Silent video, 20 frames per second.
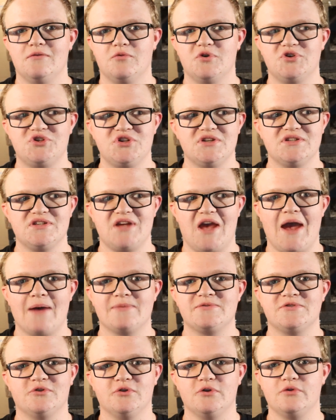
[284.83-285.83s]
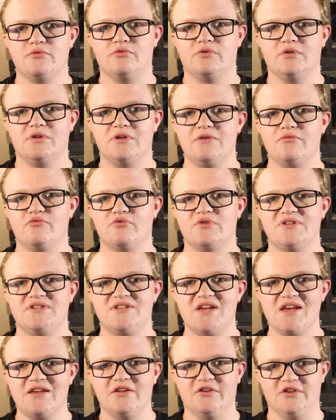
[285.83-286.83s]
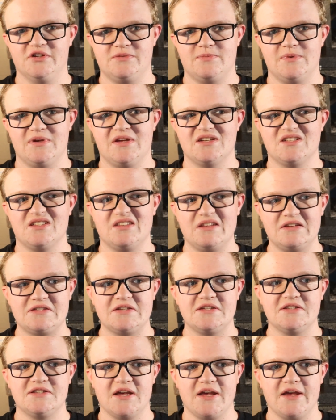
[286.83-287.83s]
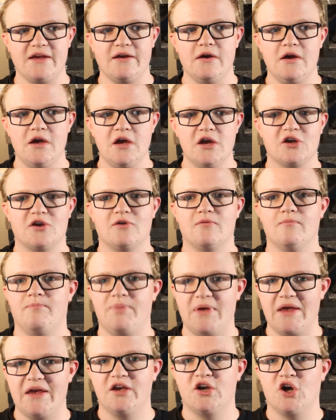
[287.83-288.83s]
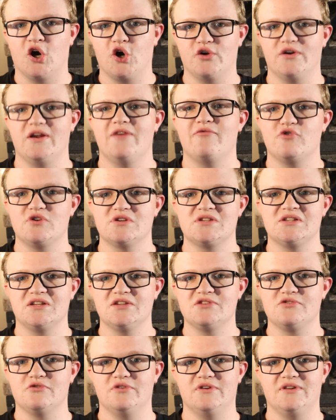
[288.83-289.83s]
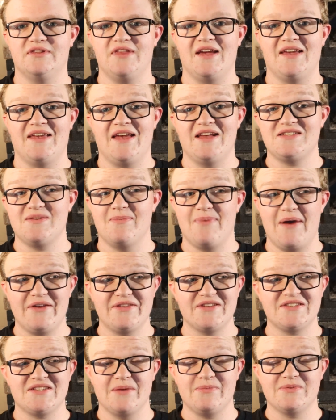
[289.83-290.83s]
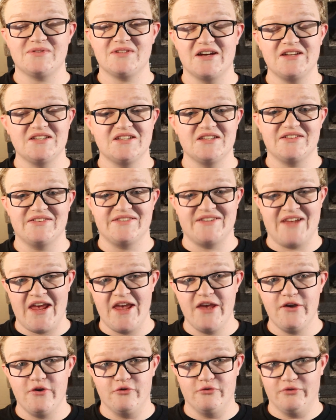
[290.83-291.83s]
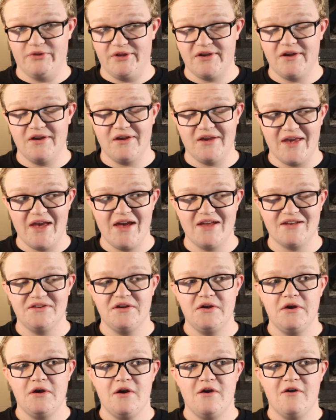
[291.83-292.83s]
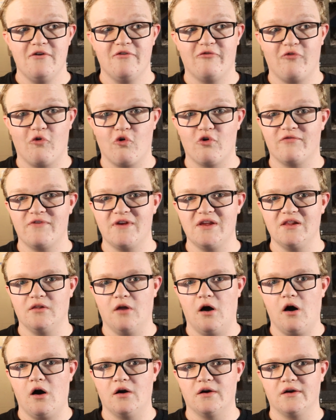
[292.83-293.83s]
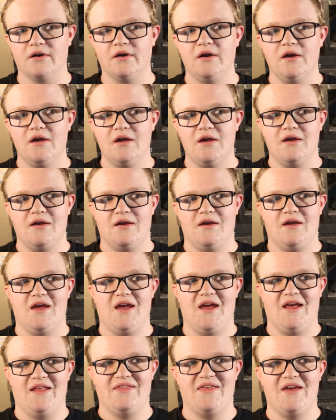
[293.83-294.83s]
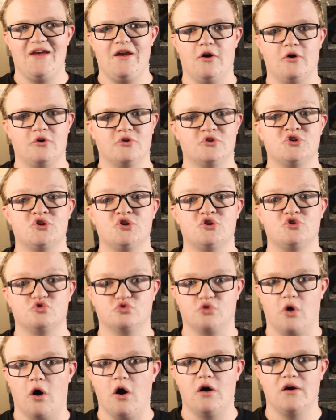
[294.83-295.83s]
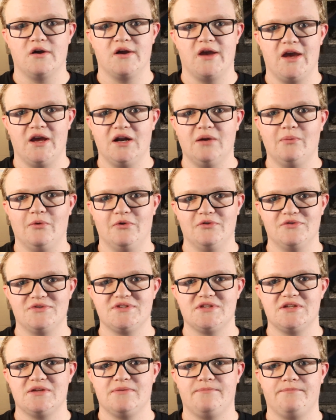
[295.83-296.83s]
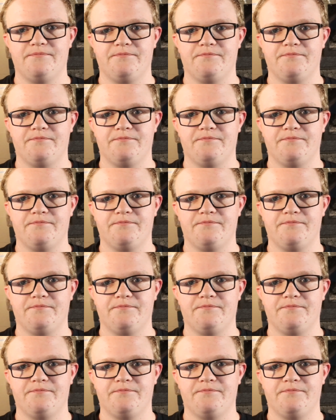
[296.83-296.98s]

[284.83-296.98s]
which is absolutely ridiculous because this is a big carnivorous lizard that gets about the same size as a tegu. They can get 4 feet long, and they are strong animals.